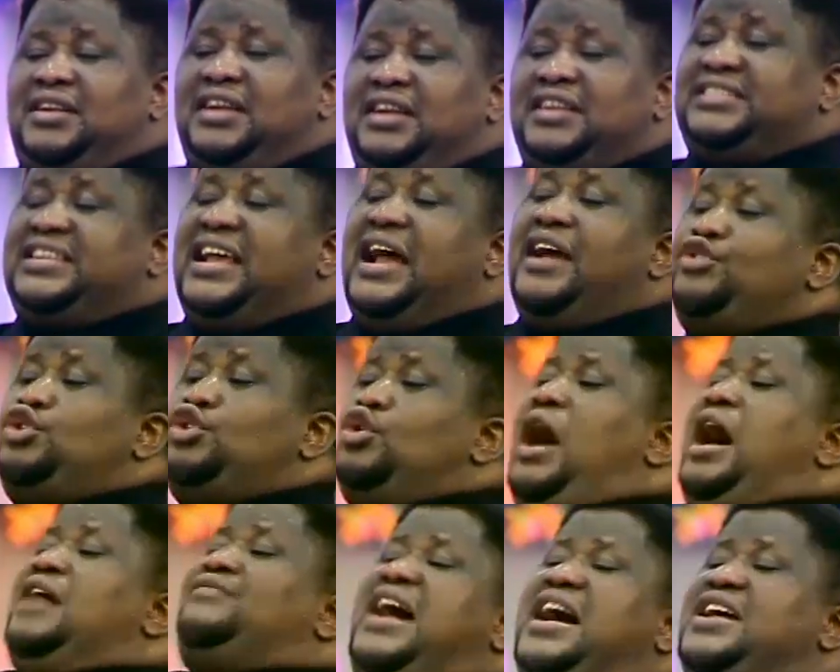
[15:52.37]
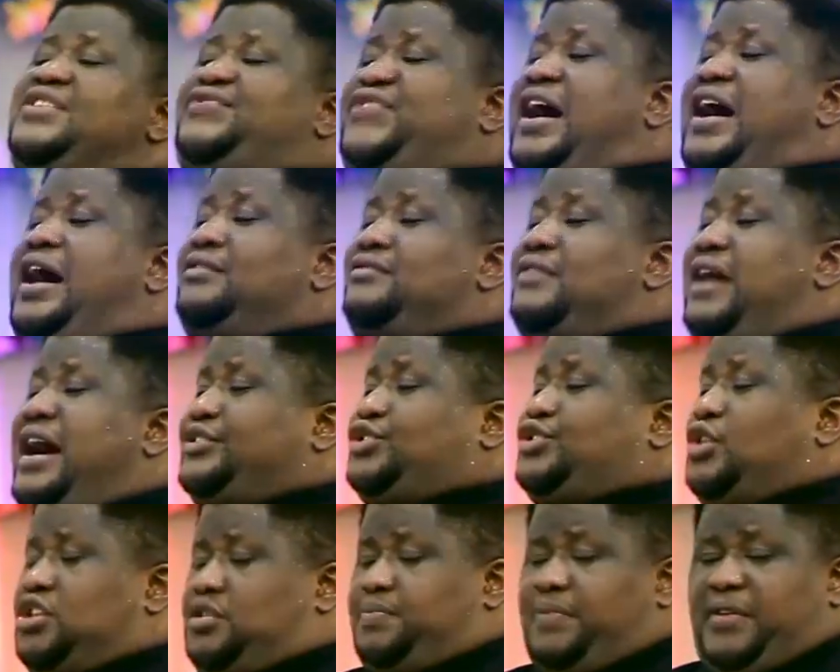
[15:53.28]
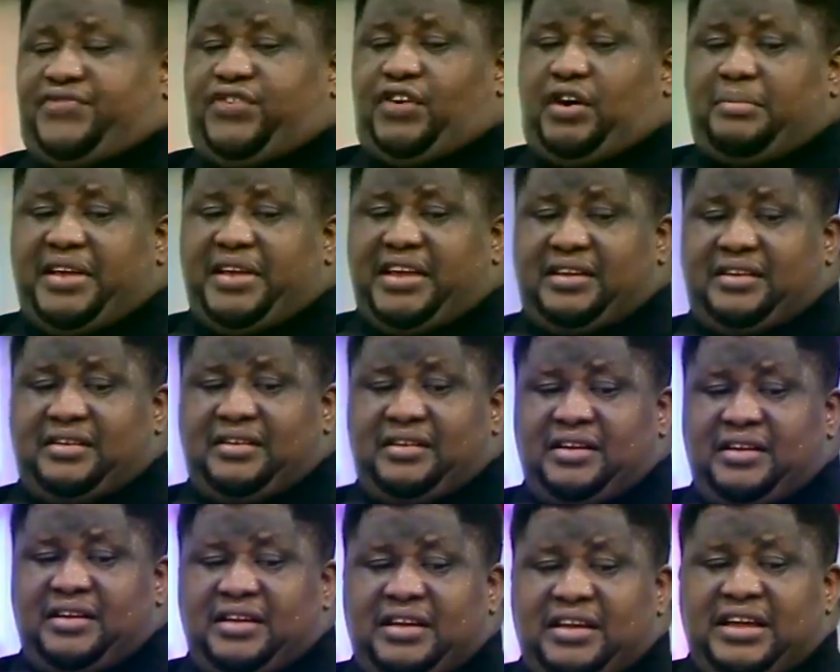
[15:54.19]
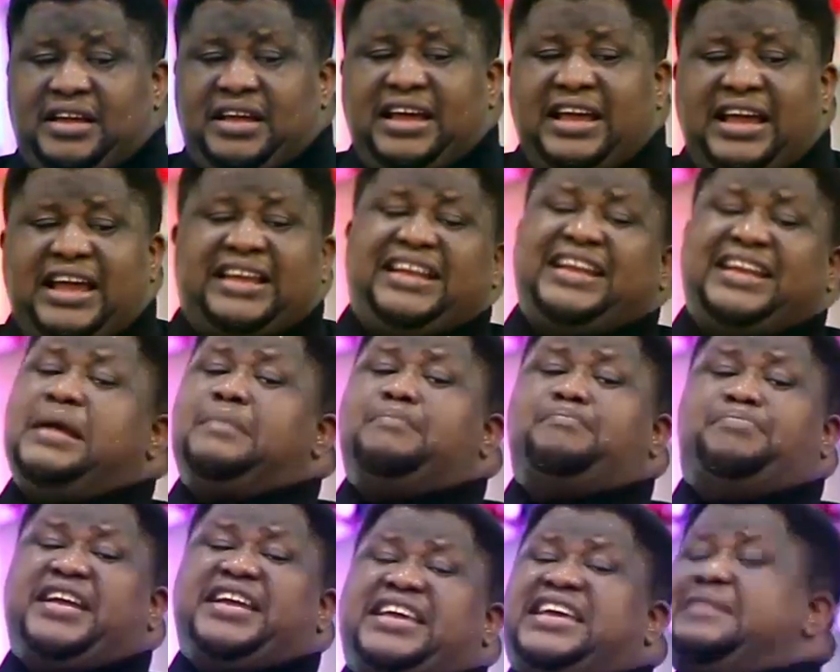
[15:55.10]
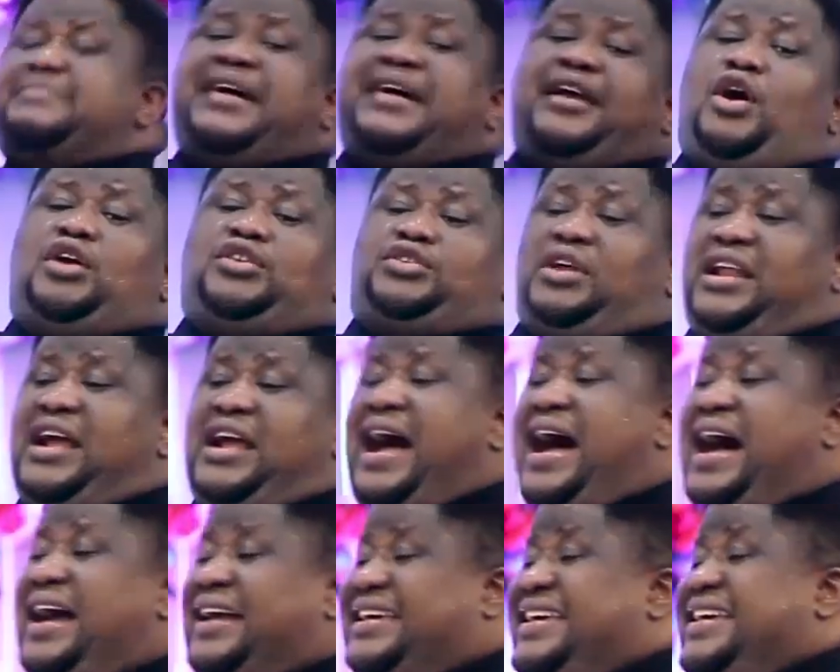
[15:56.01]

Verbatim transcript: he said, You have I found righteous before me. He didn't bring him alone to the ark.